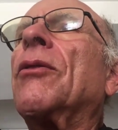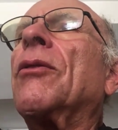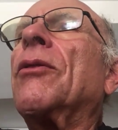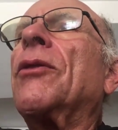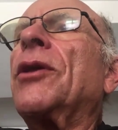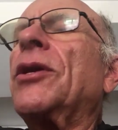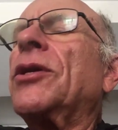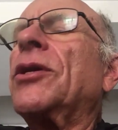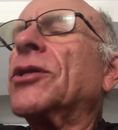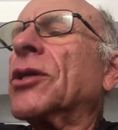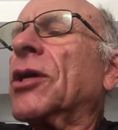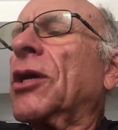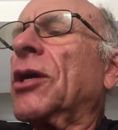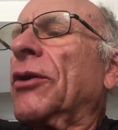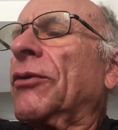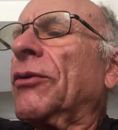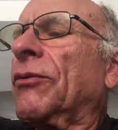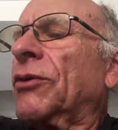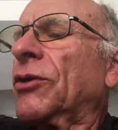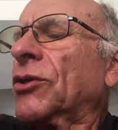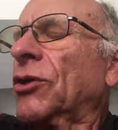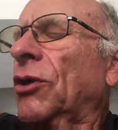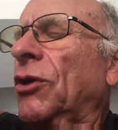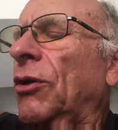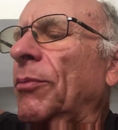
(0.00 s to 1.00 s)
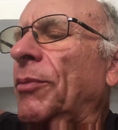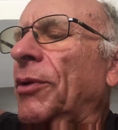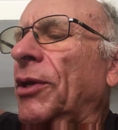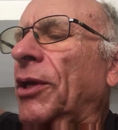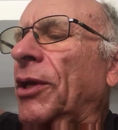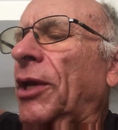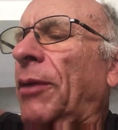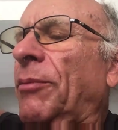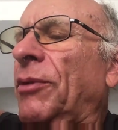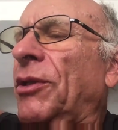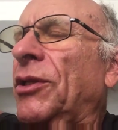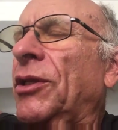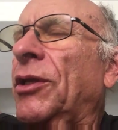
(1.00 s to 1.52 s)
These countries all
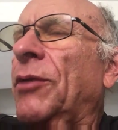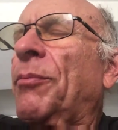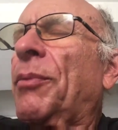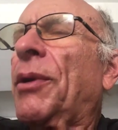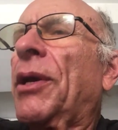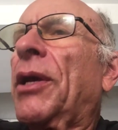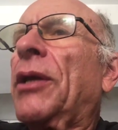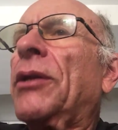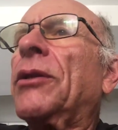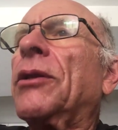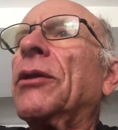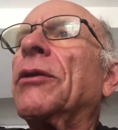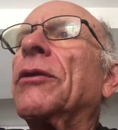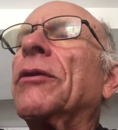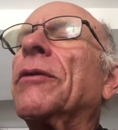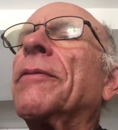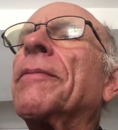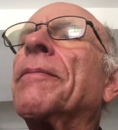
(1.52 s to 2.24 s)
became independent.